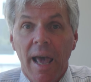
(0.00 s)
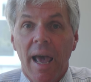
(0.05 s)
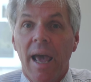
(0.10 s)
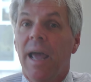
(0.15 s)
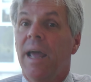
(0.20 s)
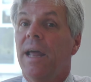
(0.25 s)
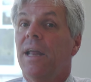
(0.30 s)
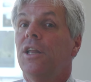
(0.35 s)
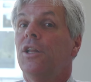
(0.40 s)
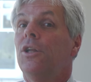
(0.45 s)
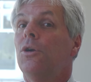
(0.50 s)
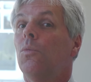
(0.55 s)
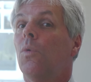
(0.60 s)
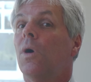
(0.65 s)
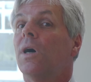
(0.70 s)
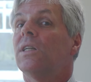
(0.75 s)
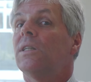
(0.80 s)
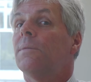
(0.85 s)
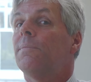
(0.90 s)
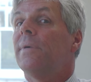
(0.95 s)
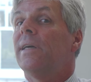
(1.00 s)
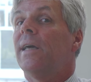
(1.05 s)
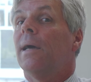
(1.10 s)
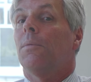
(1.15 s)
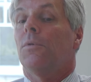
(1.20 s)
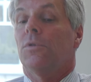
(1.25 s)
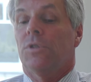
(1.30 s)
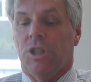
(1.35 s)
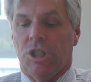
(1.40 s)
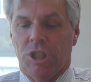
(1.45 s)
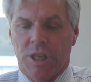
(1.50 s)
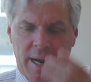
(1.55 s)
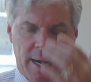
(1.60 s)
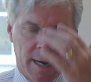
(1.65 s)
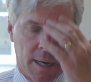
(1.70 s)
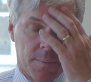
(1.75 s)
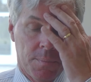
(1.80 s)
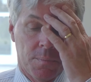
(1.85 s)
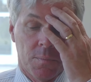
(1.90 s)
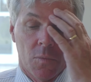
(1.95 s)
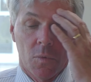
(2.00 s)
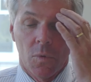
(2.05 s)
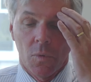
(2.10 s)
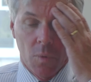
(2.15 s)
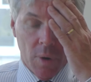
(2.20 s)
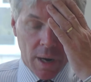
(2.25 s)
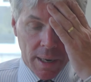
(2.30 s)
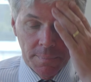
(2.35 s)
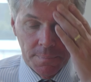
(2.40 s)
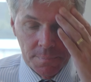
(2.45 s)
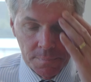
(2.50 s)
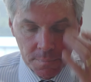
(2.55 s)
and you want to be able to check, right?